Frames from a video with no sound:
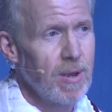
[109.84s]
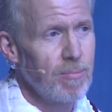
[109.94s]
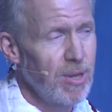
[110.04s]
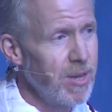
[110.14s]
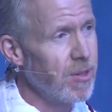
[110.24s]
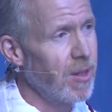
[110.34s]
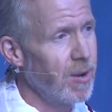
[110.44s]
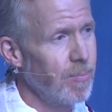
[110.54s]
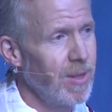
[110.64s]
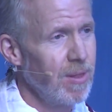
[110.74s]
please let
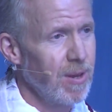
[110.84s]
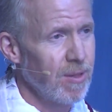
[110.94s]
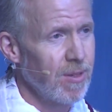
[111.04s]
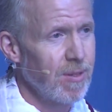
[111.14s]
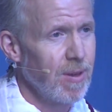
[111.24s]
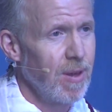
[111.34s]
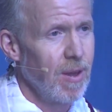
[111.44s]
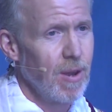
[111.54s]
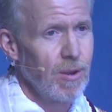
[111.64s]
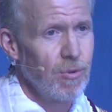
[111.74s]
it be this
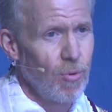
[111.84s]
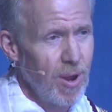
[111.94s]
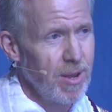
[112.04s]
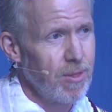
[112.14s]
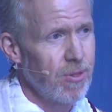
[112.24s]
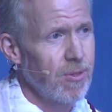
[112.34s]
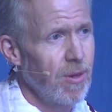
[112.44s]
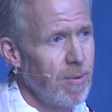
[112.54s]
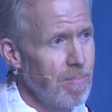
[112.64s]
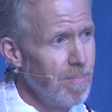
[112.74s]
grace
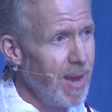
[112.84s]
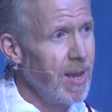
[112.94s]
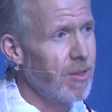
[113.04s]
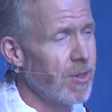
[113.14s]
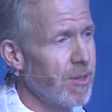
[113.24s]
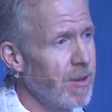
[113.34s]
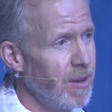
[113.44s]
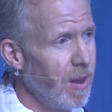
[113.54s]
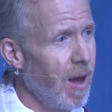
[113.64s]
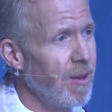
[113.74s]
makes
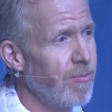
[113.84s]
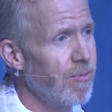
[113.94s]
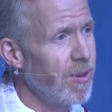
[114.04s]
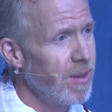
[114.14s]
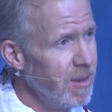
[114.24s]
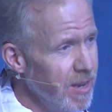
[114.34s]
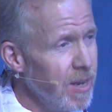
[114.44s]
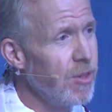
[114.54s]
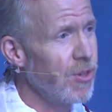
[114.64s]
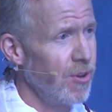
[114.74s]
life
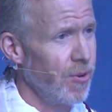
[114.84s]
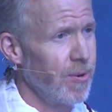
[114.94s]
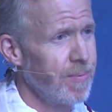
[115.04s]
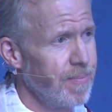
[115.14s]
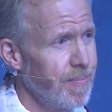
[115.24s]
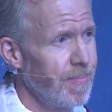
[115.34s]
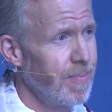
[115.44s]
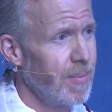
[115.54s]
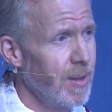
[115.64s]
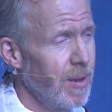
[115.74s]
easier.
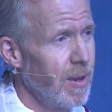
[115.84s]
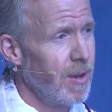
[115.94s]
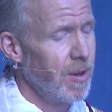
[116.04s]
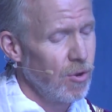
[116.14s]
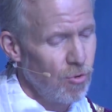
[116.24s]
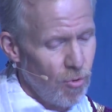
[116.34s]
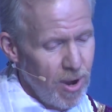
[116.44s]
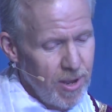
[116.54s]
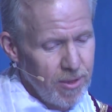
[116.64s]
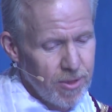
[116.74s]

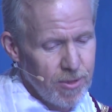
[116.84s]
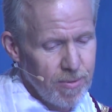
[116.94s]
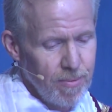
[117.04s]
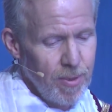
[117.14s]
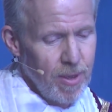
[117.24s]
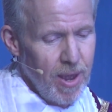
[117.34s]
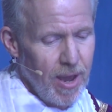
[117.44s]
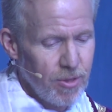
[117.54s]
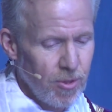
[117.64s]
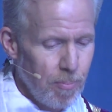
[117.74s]
Grace
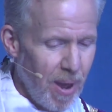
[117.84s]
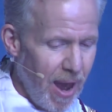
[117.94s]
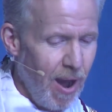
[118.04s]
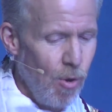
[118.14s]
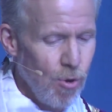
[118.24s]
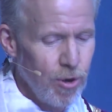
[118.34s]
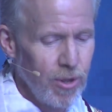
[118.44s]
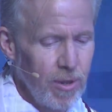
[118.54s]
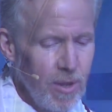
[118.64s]
has the power to